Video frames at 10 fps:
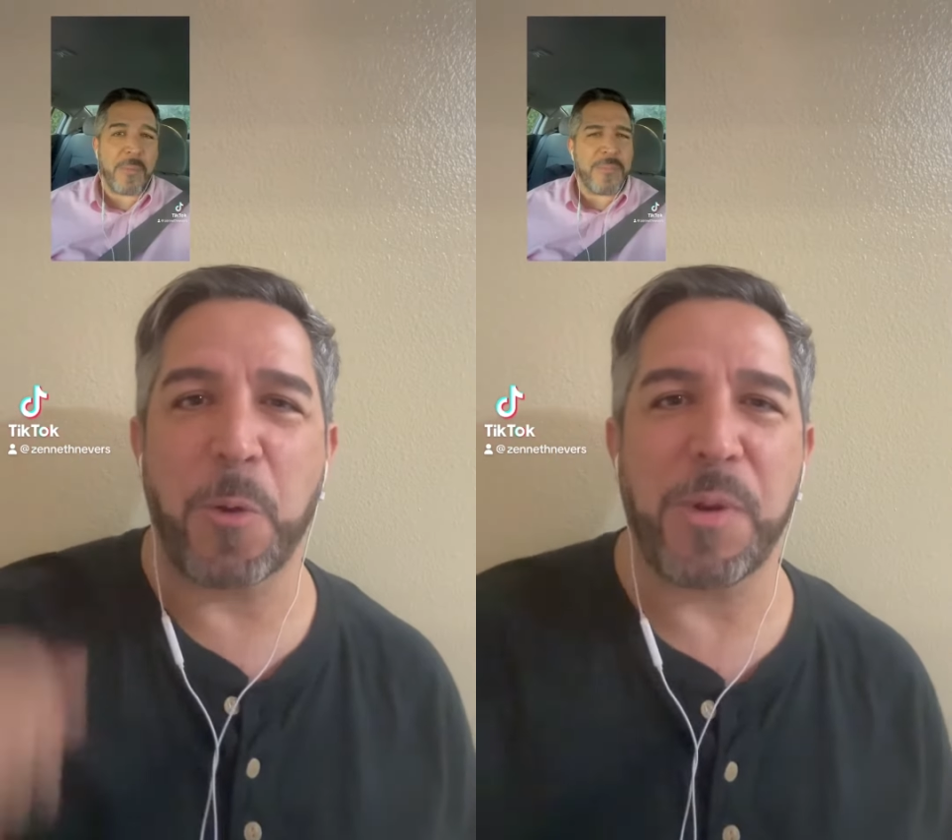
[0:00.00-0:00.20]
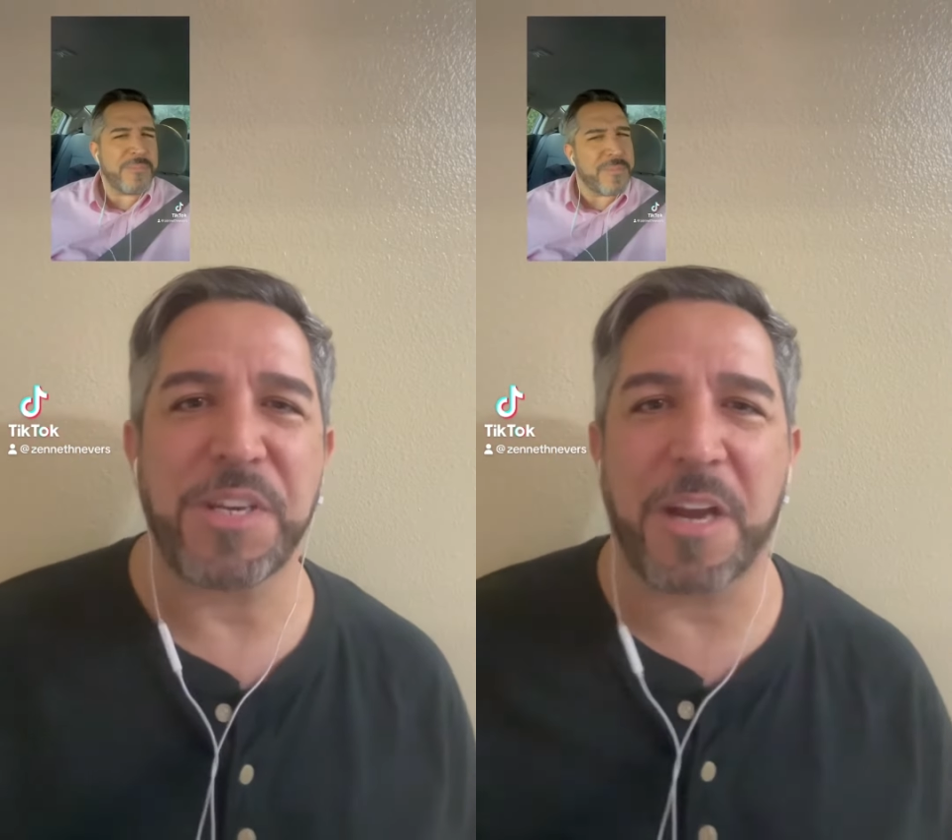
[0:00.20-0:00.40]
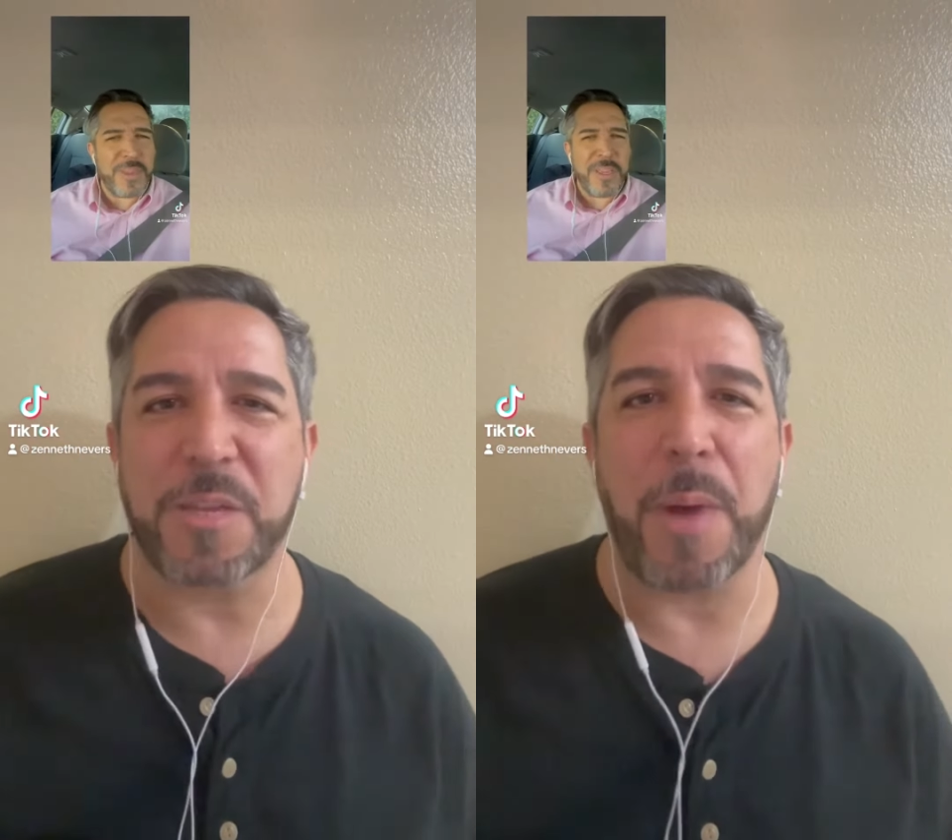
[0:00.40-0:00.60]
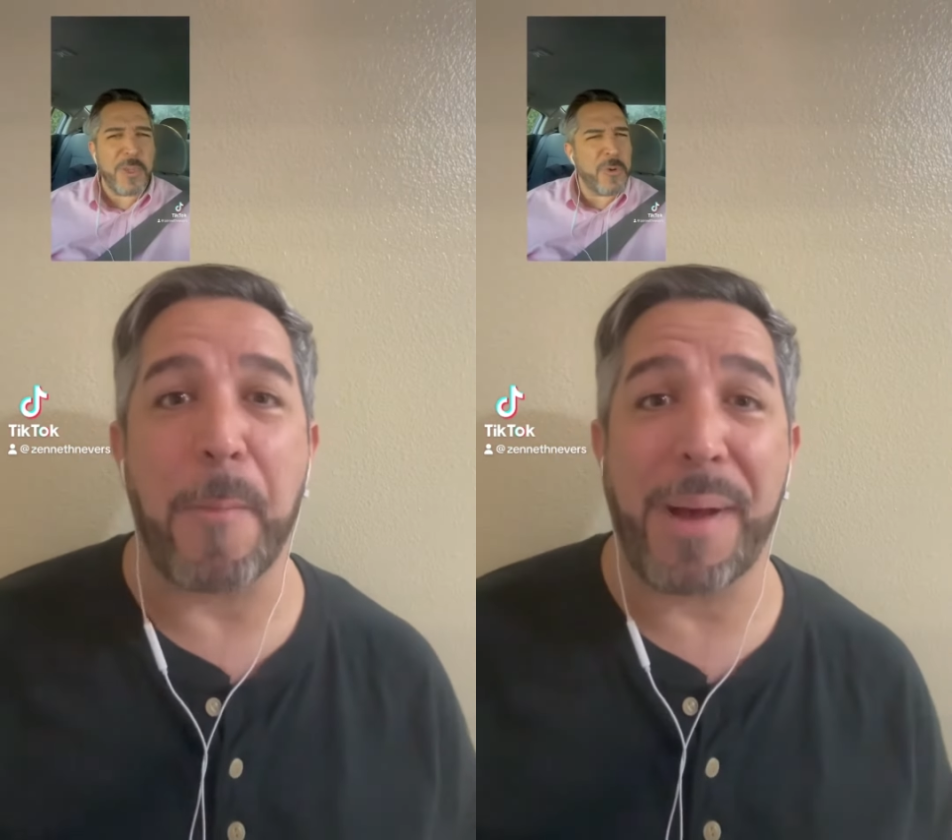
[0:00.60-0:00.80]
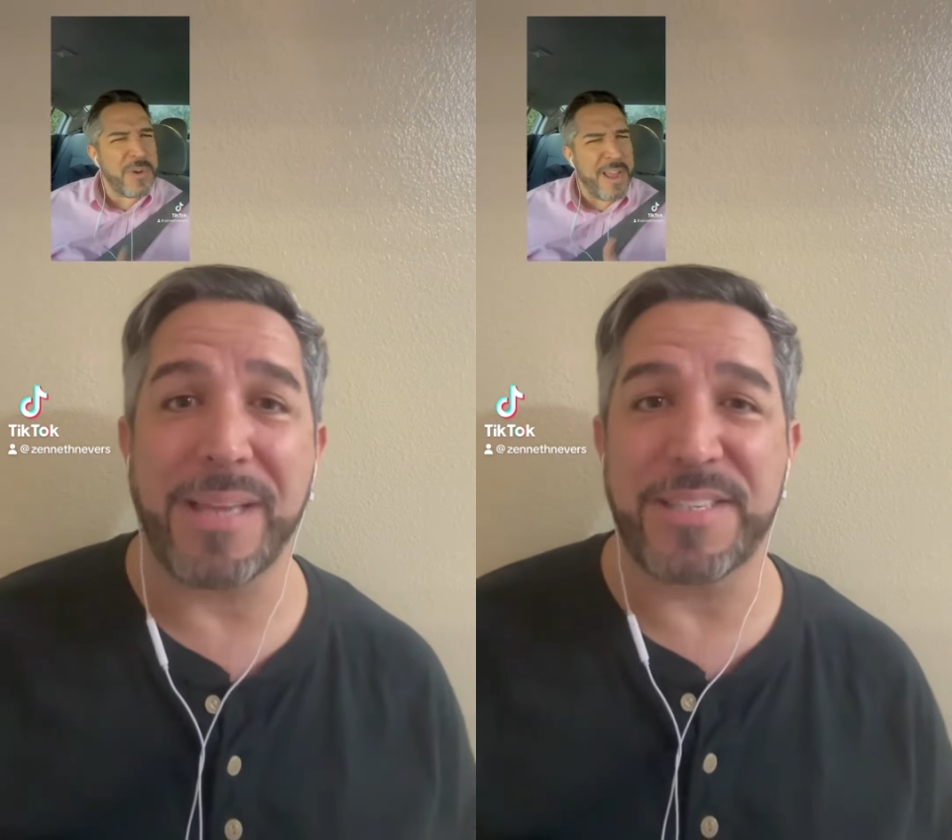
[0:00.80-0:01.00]
we talked
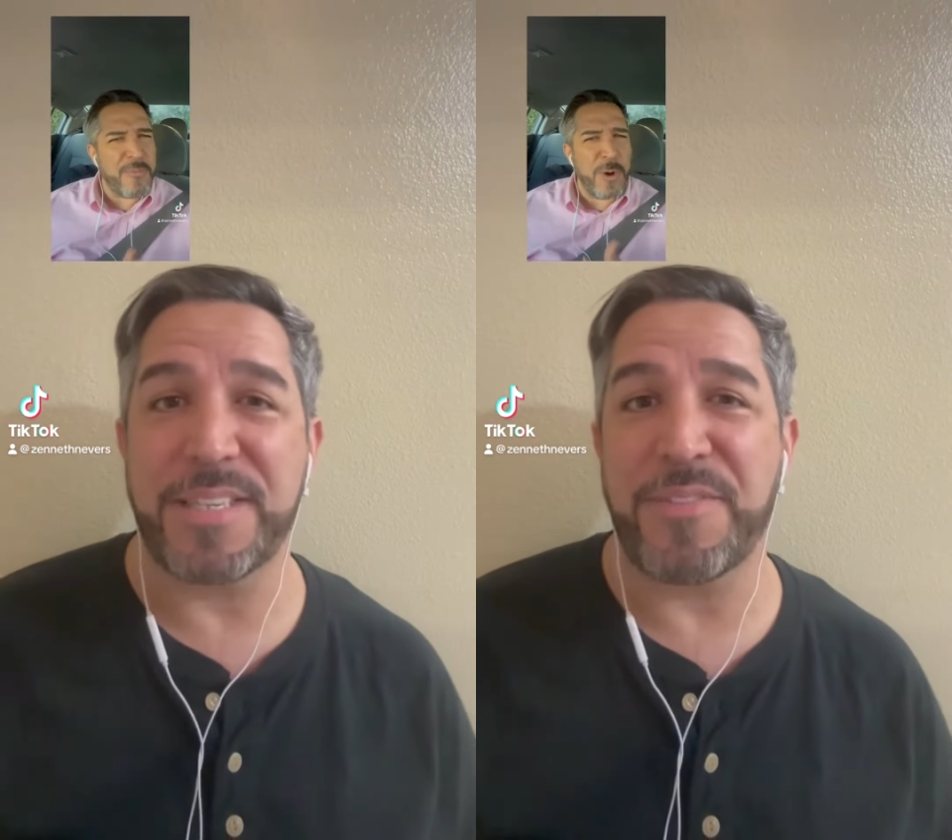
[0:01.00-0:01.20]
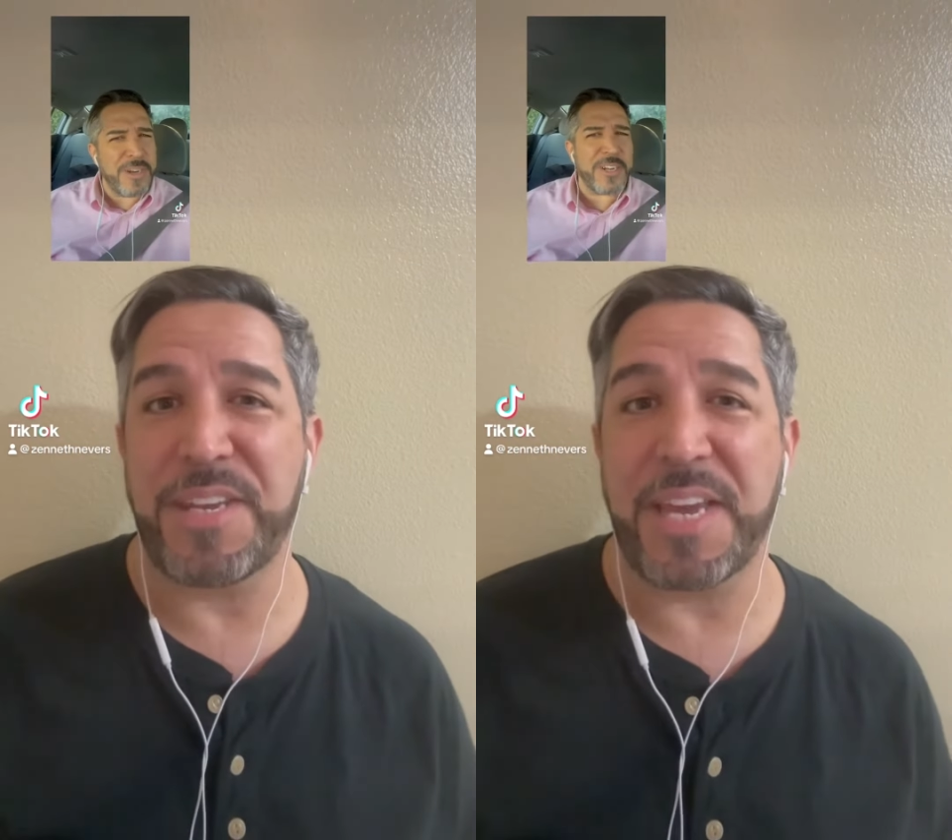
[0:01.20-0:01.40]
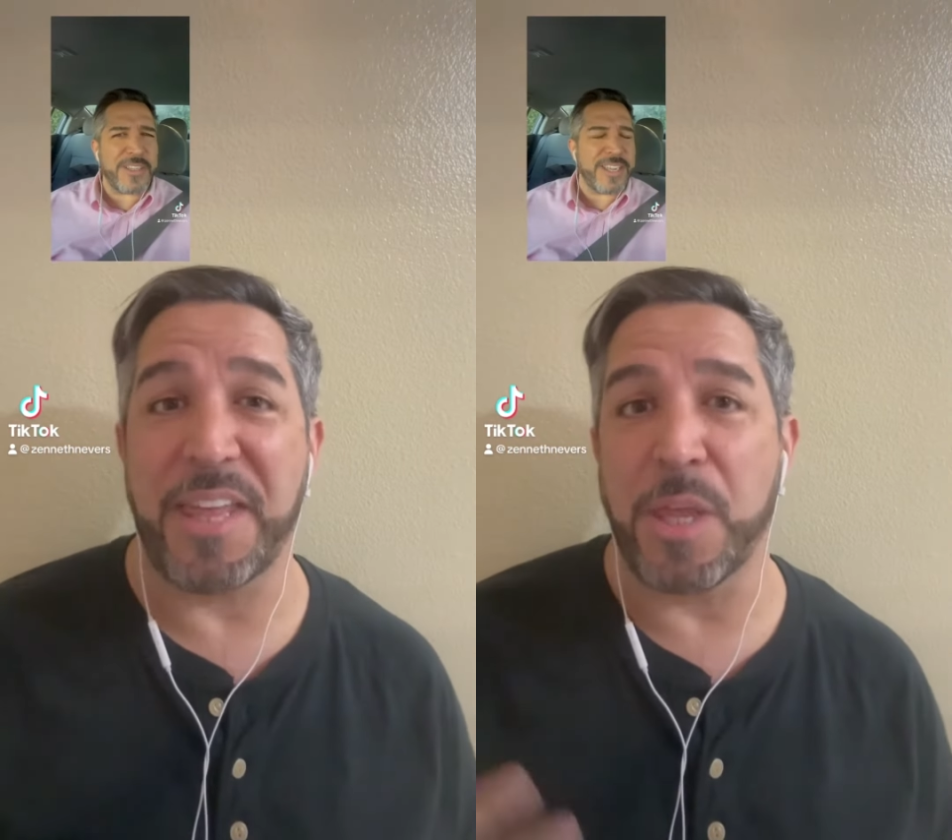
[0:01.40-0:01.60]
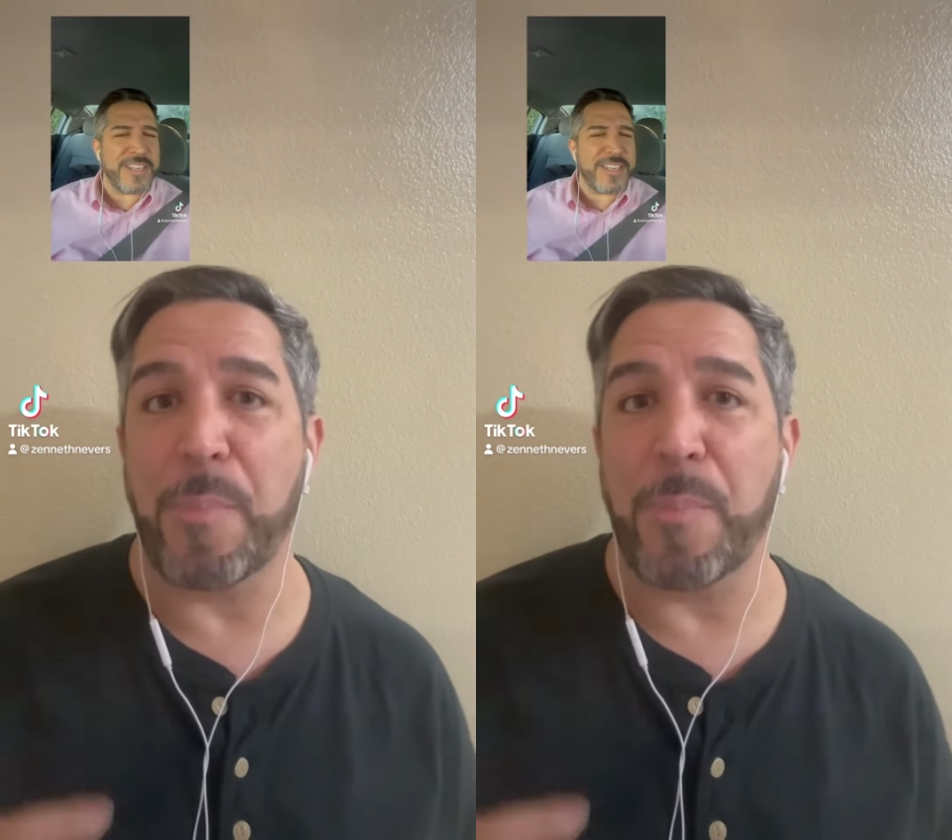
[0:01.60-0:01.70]
about positivity and the